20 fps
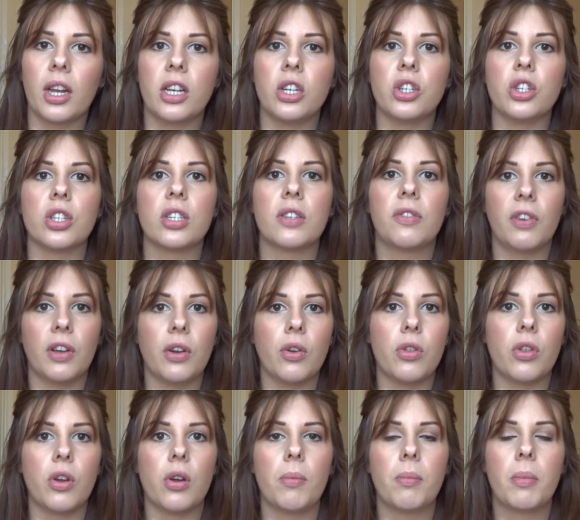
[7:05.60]
I can just
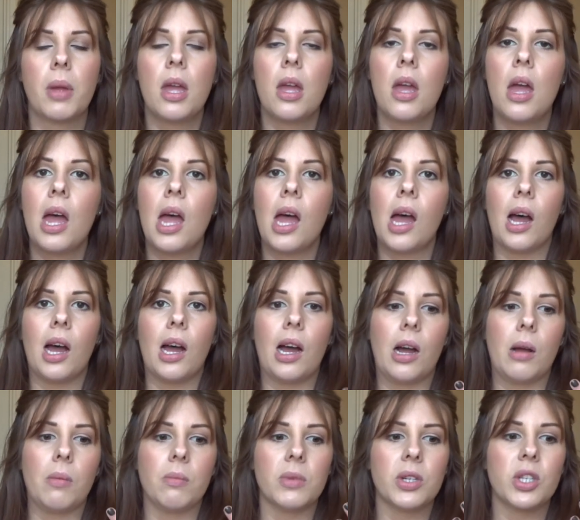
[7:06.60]
feel them
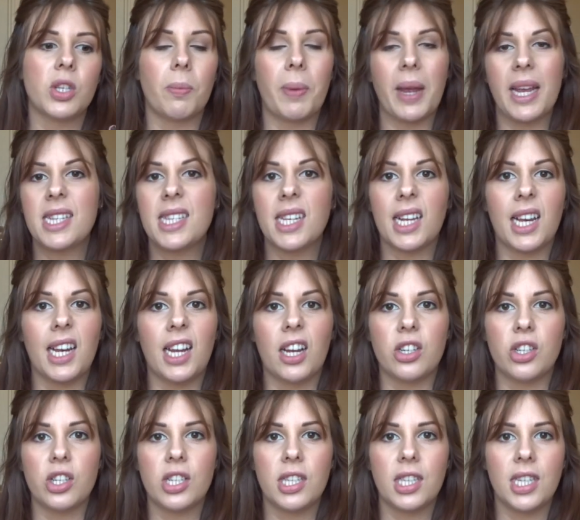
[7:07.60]
um, so basically
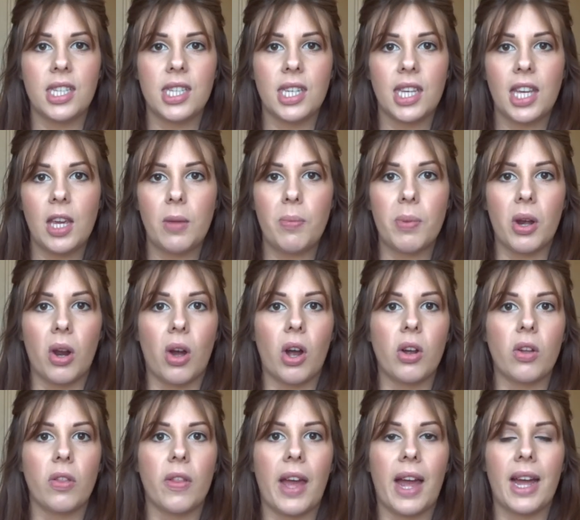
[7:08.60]
I just need to keep an
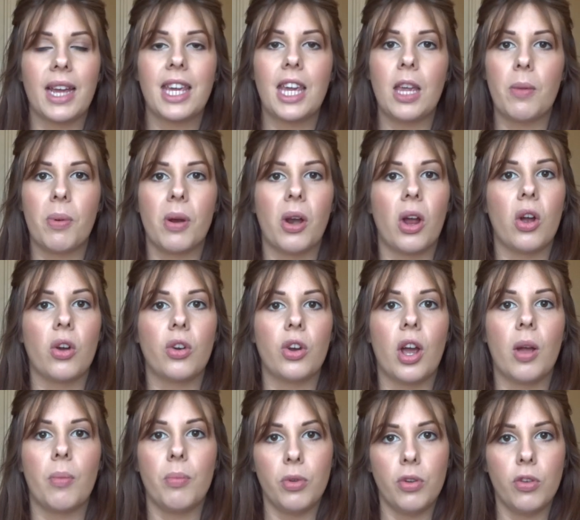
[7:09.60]
eye on that keep an eye on
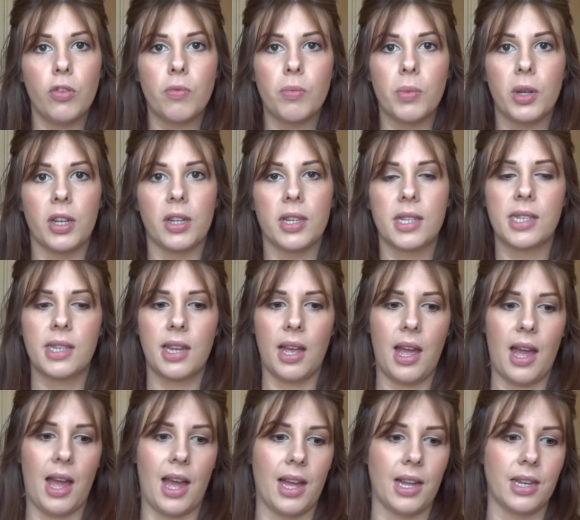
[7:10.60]
her movements
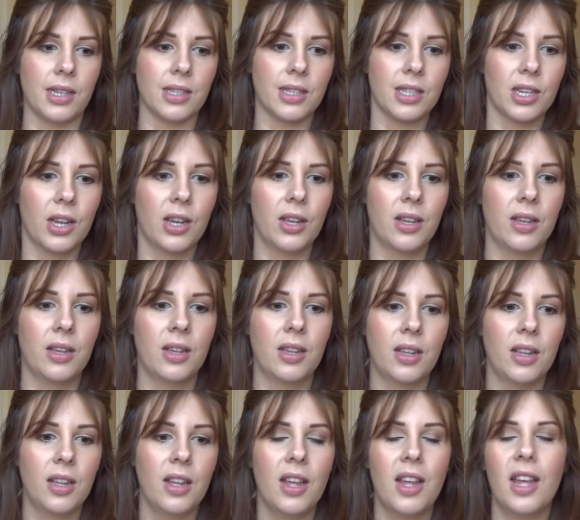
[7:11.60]
and
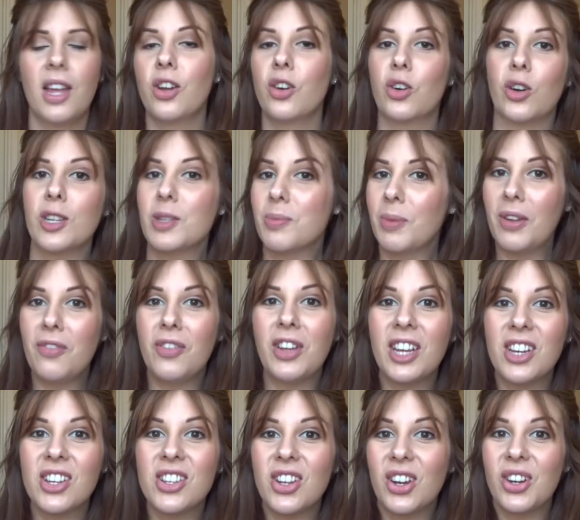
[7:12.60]
cross my
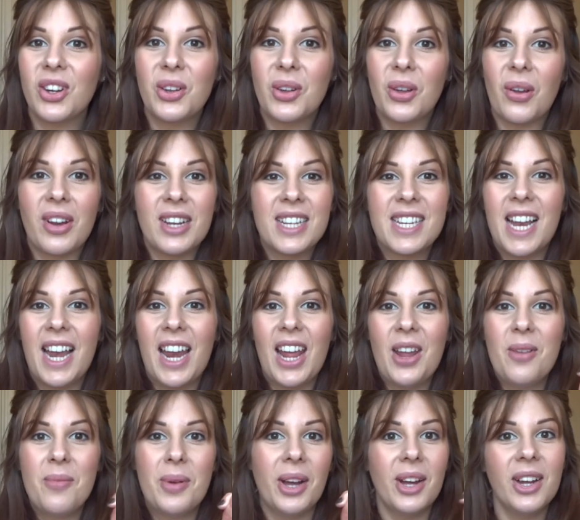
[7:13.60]
fingers I don't go into
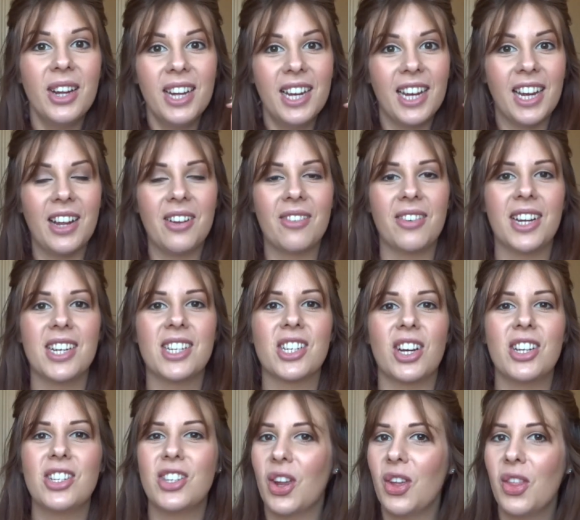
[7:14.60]
labour early, which
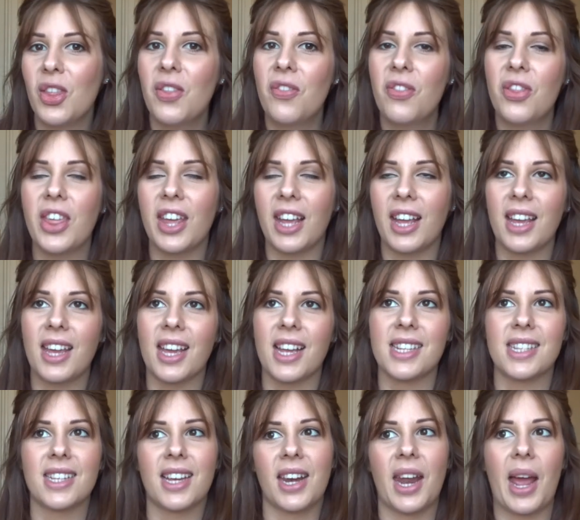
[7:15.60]
I don't think
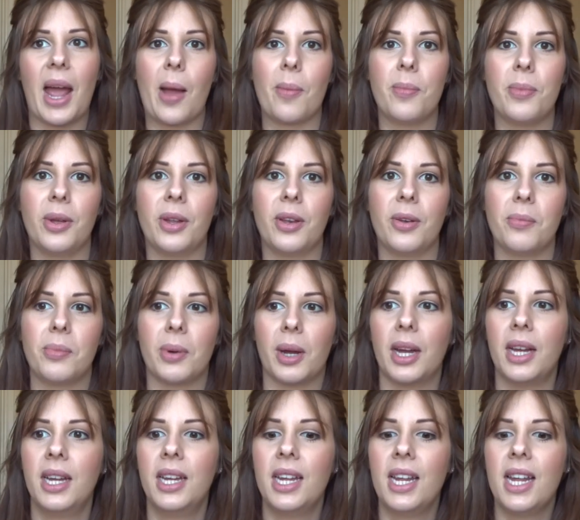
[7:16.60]
is going to happen,
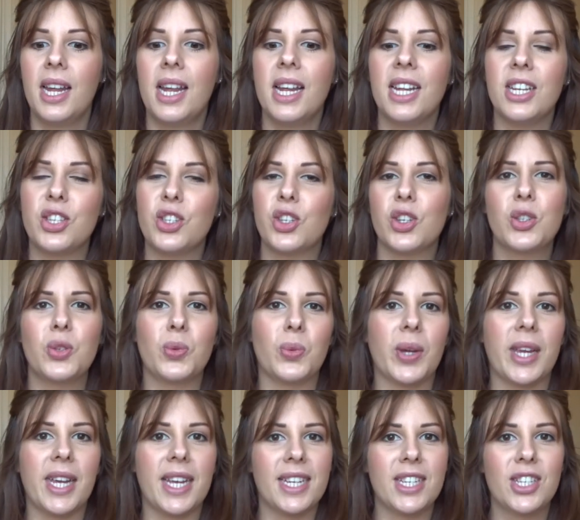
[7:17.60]
but it's just
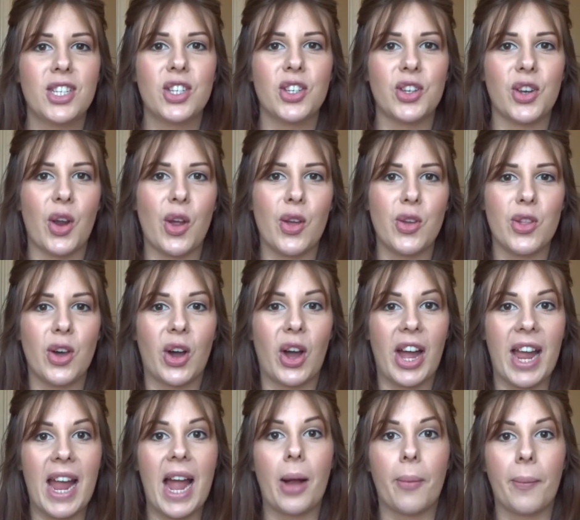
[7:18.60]
weird to know that
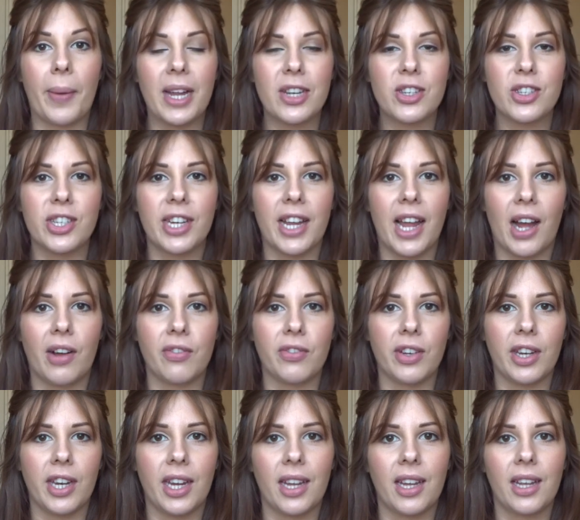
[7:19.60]
I am actually
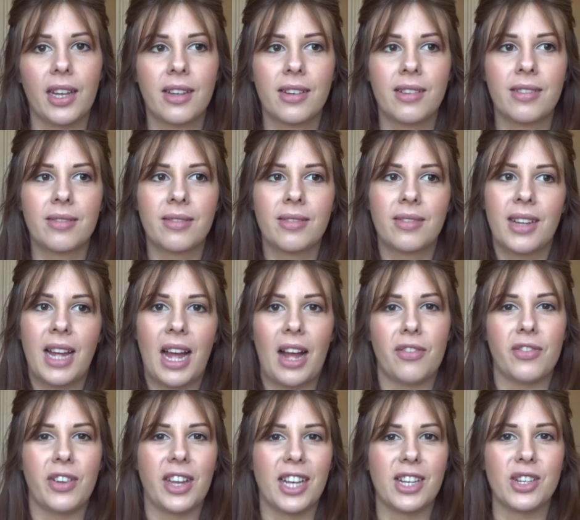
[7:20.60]
having a,
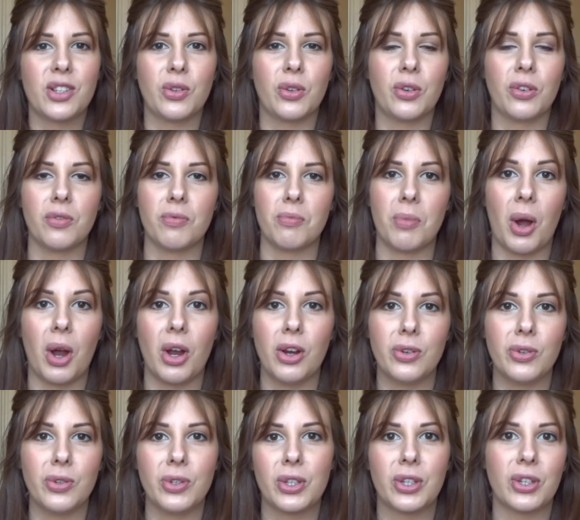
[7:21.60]
having sort of
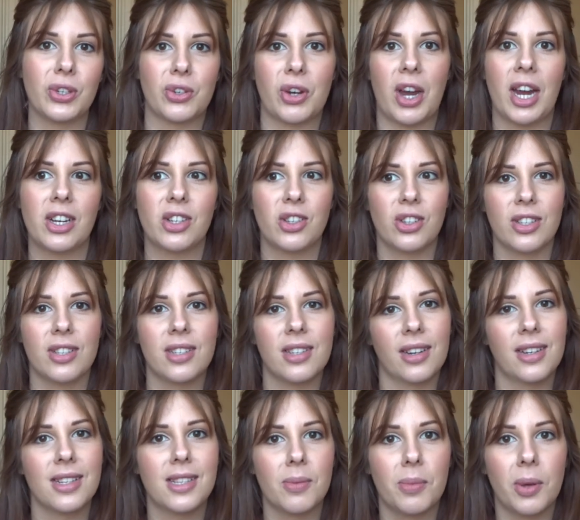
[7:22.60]
mild contractions,
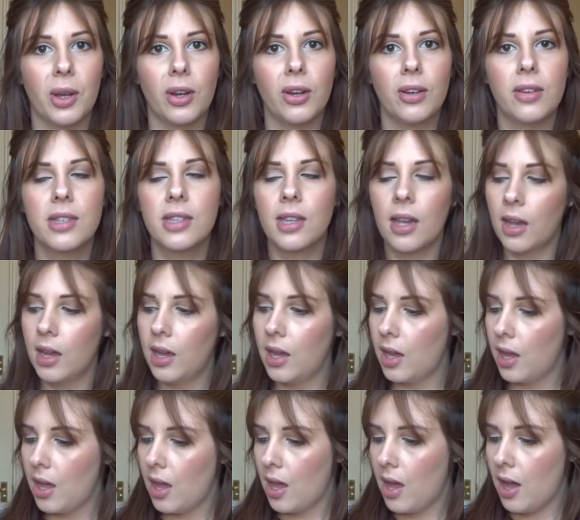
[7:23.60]
I suppose.
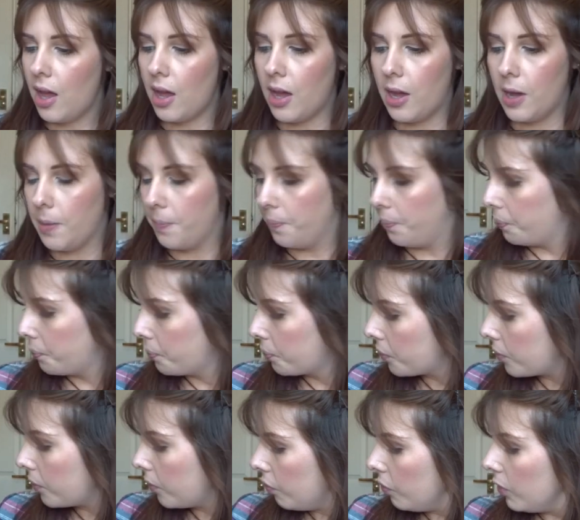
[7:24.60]
Um,
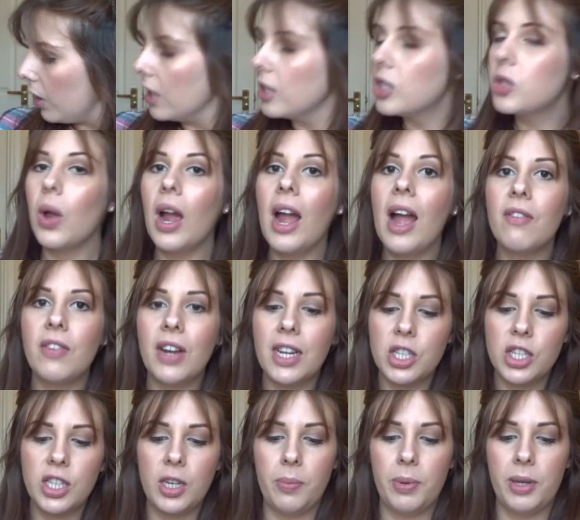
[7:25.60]
so I have
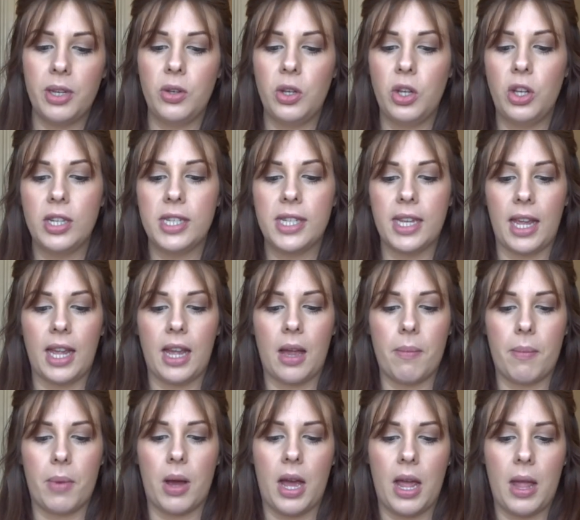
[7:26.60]
actually been using
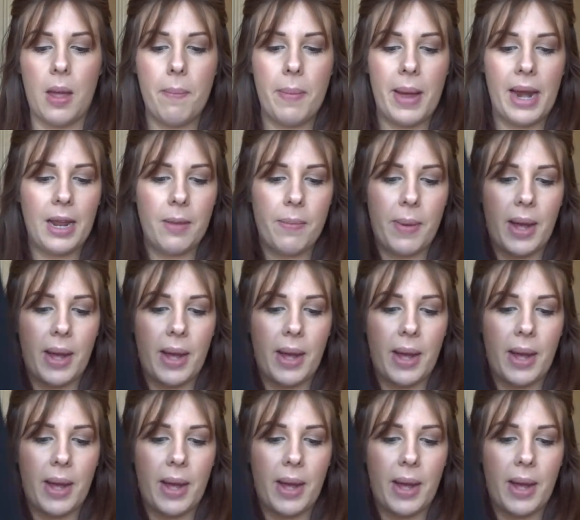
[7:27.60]
my Belly